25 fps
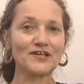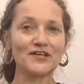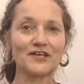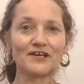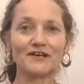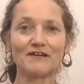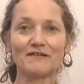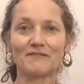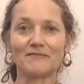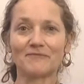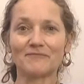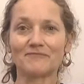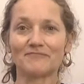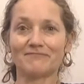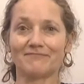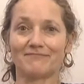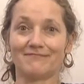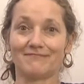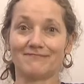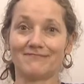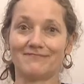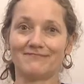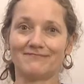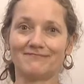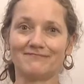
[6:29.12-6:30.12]

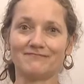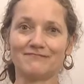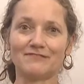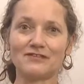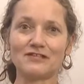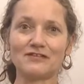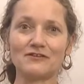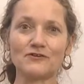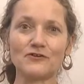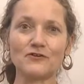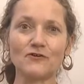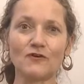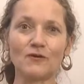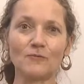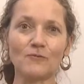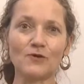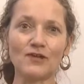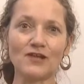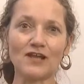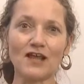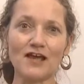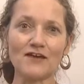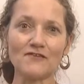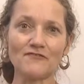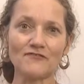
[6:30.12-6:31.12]
can lead a
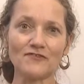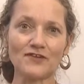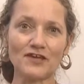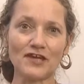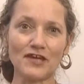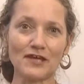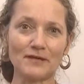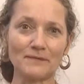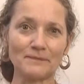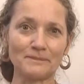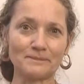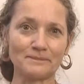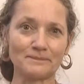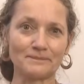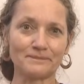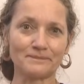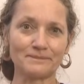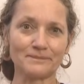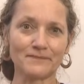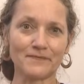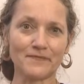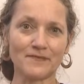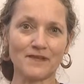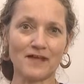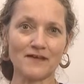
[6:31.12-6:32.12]
normal life again.
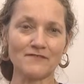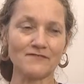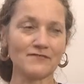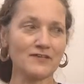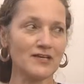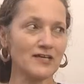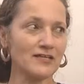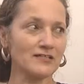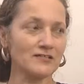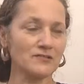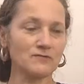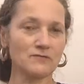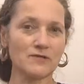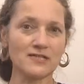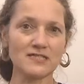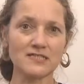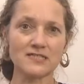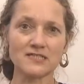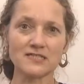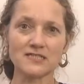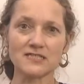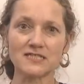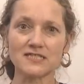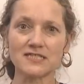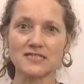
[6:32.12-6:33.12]
I've gained weight
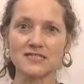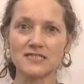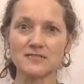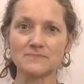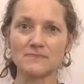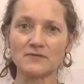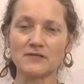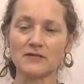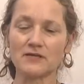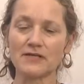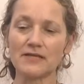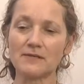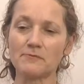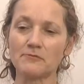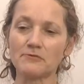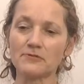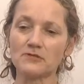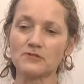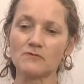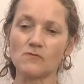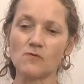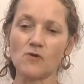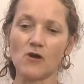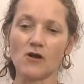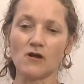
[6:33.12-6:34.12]
since he's been unable
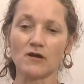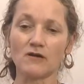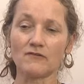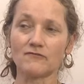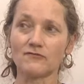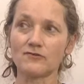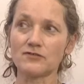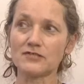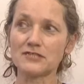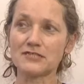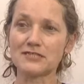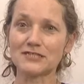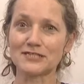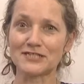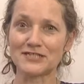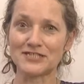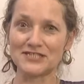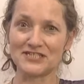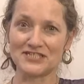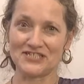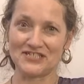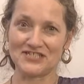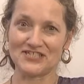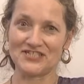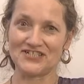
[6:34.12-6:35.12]
to walk, for
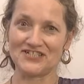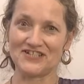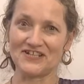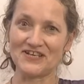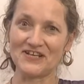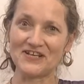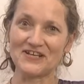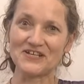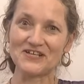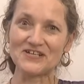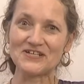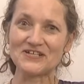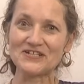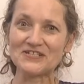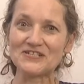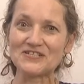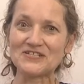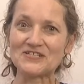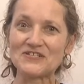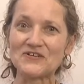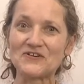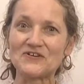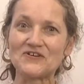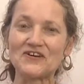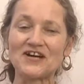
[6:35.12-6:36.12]
instance.
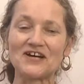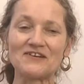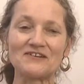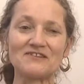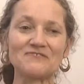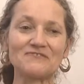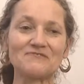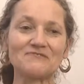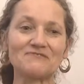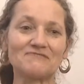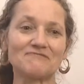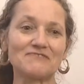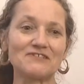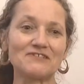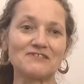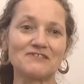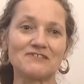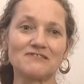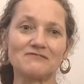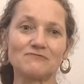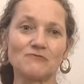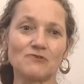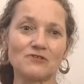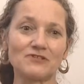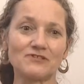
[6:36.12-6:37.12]
So
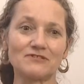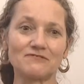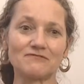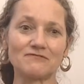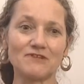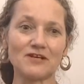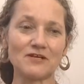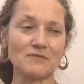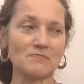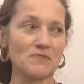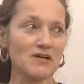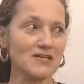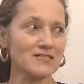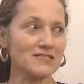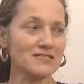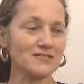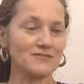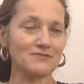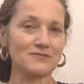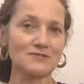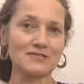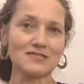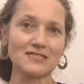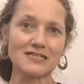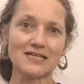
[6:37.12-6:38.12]
we want to ride
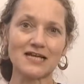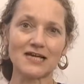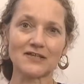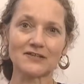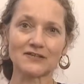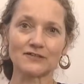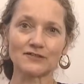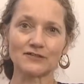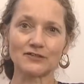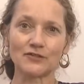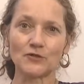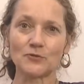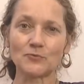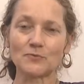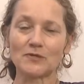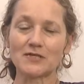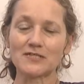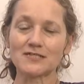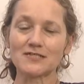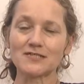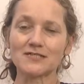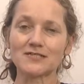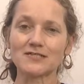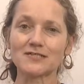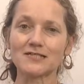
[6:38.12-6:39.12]
bicycles together and go
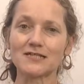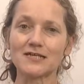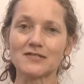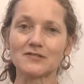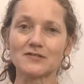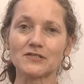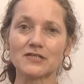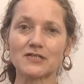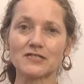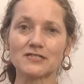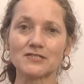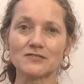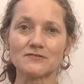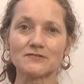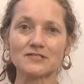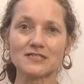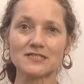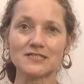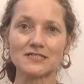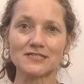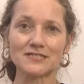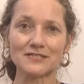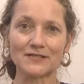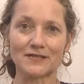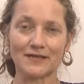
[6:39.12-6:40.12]
places together again. So
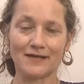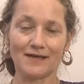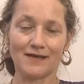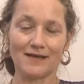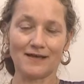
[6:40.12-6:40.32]
this is,